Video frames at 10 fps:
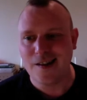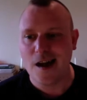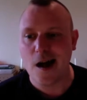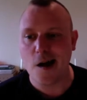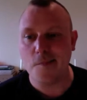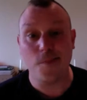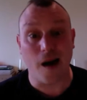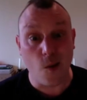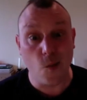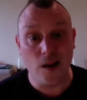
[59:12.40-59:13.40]
but
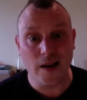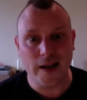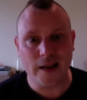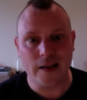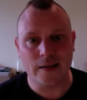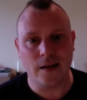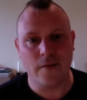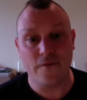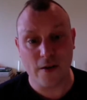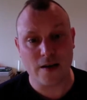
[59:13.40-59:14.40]
I will get it done
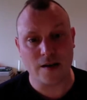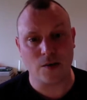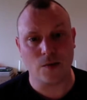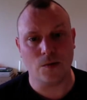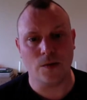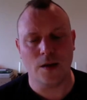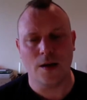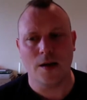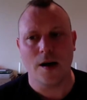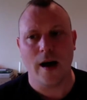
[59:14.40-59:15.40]
very soon.
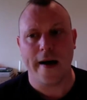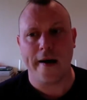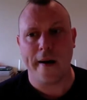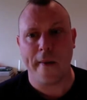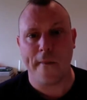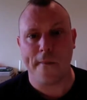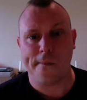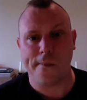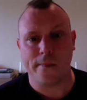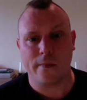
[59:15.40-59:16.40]

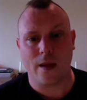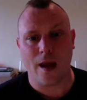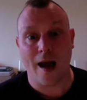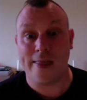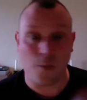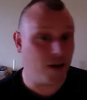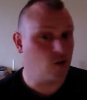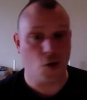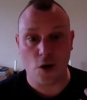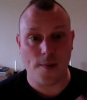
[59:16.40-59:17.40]
And then we can
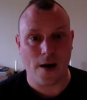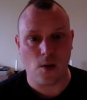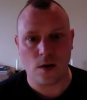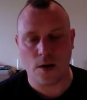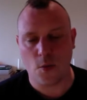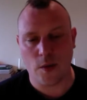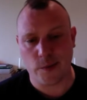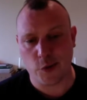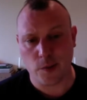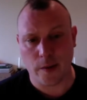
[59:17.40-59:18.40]
talk about, when
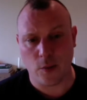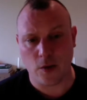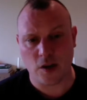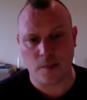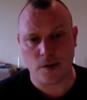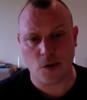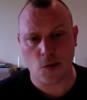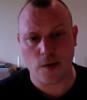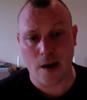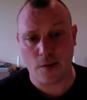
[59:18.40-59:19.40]
we do the Baby Witch
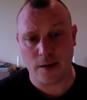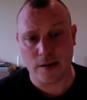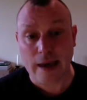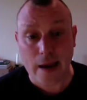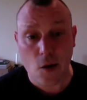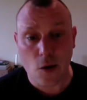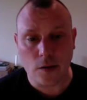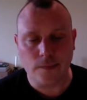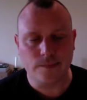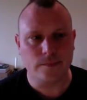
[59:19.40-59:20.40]
episode, how things are getting
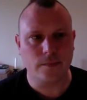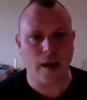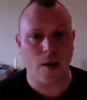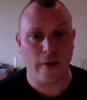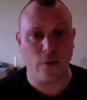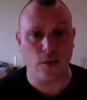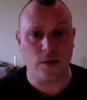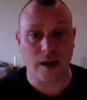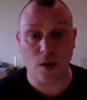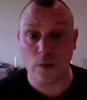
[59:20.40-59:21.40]
on, how
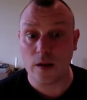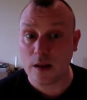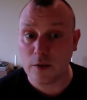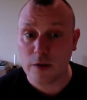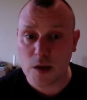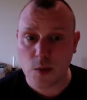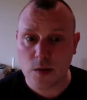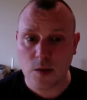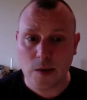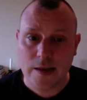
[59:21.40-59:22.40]
everyone's getting on with their little
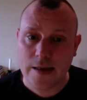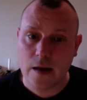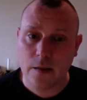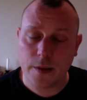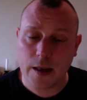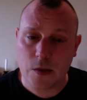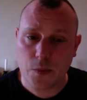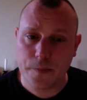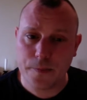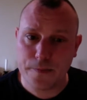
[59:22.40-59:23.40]
rituals that we set up last
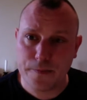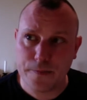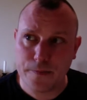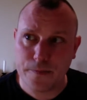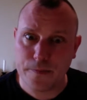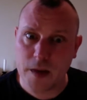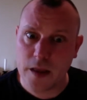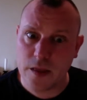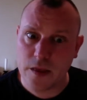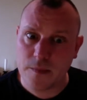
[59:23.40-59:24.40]

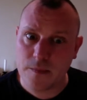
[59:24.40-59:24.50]
month.